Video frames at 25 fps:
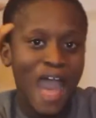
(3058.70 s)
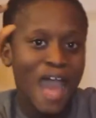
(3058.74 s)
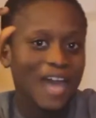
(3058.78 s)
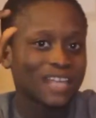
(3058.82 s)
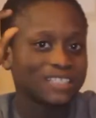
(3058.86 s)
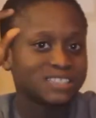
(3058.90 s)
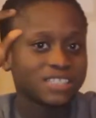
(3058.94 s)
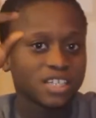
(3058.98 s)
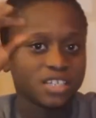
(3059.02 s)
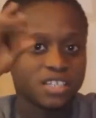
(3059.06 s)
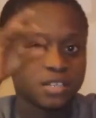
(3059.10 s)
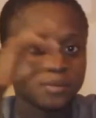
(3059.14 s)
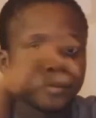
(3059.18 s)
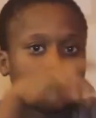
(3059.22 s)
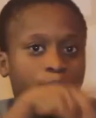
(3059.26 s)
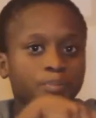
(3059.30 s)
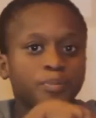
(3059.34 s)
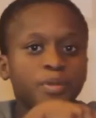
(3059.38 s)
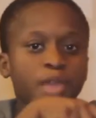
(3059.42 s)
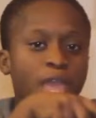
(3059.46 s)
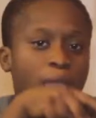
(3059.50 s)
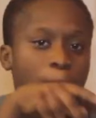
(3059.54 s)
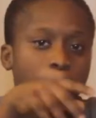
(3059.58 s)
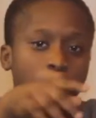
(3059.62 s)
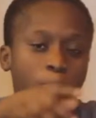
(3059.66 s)
ads are
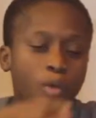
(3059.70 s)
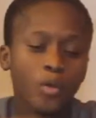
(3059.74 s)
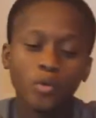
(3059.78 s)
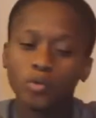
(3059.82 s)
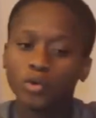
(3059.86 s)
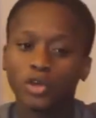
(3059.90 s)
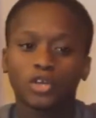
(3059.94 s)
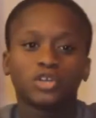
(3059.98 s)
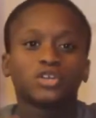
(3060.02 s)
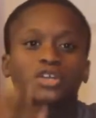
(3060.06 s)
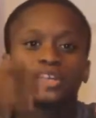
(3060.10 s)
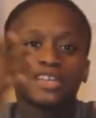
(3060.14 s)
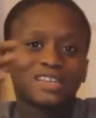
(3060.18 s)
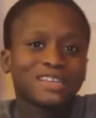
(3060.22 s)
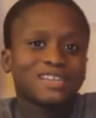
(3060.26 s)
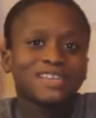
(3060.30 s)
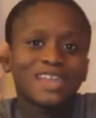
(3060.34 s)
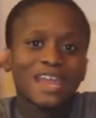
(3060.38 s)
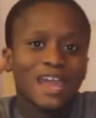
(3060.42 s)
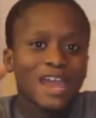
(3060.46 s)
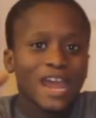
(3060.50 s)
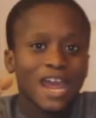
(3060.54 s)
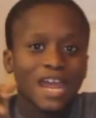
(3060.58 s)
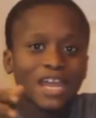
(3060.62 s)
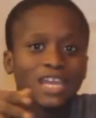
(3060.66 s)
people won't
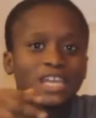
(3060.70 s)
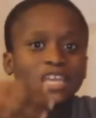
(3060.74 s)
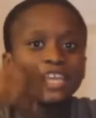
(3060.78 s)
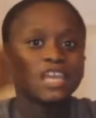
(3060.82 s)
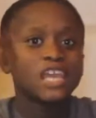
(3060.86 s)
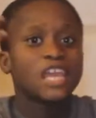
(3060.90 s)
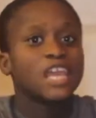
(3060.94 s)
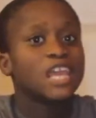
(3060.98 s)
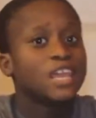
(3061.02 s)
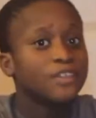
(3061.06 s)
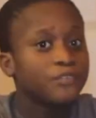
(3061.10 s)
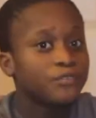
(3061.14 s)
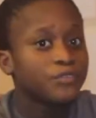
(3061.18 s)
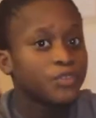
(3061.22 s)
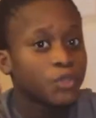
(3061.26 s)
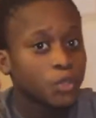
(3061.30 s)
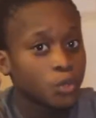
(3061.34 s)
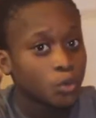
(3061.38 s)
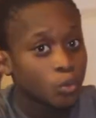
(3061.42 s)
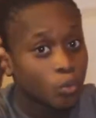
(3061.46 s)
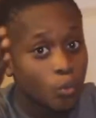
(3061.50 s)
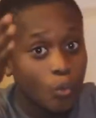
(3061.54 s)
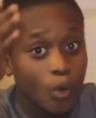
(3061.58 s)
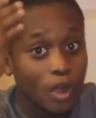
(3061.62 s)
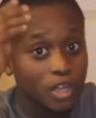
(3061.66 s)
care if
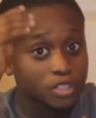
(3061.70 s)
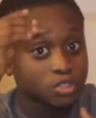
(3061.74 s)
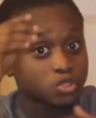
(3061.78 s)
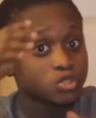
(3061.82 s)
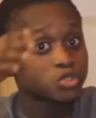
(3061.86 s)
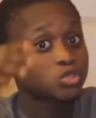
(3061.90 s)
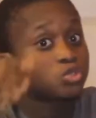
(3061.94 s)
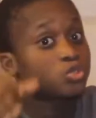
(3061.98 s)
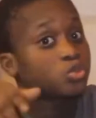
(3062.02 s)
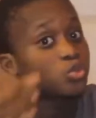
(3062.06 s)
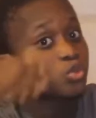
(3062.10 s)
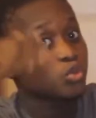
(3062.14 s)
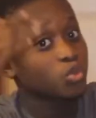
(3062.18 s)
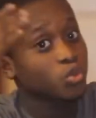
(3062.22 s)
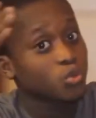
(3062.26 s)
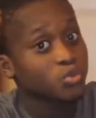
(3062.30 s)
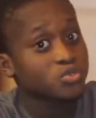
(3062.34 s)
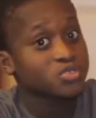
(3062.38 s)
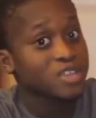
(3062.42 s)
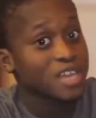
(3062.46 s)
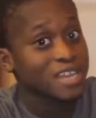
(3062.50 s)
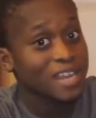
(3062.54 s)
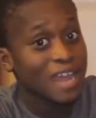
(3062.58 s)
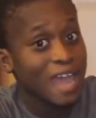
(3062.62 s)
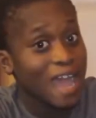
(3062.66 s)
you want to
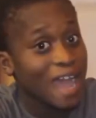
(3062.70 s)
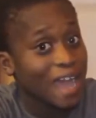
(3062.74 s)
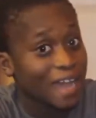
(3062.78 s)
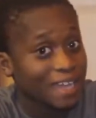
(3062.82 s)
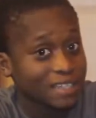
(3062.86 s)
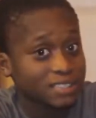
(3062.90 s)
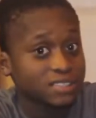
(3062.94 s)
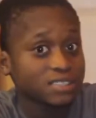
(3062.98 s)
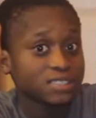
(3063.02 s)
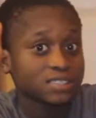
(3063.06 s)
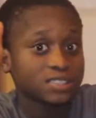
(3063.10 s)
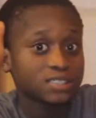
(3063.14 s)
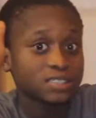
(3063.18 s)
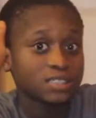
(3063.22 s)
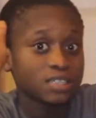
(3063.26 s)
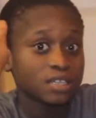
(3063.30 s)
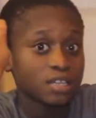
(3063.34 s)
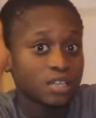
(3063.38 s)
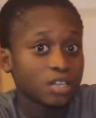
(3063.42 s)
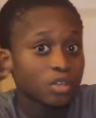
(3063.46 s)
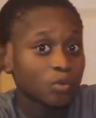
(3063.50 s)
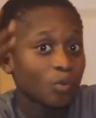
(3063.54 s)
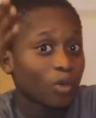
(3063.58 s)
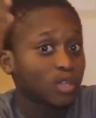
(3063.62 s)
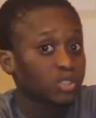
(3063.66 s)
use an ad,
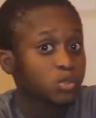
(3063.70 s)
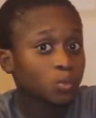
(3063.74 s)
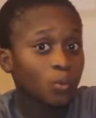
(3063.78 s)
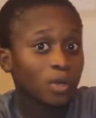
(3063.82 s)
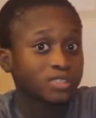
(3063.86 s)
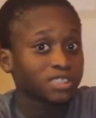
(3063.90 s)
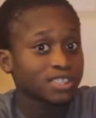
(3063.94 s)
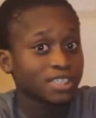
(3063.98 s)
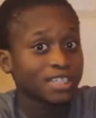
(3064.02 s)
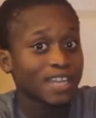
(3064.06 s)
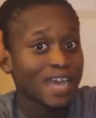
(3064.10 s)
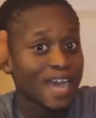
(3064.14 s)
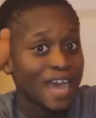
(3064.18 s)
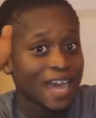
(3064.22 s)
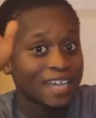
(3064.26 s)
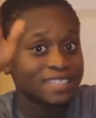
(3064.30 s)
want to watch an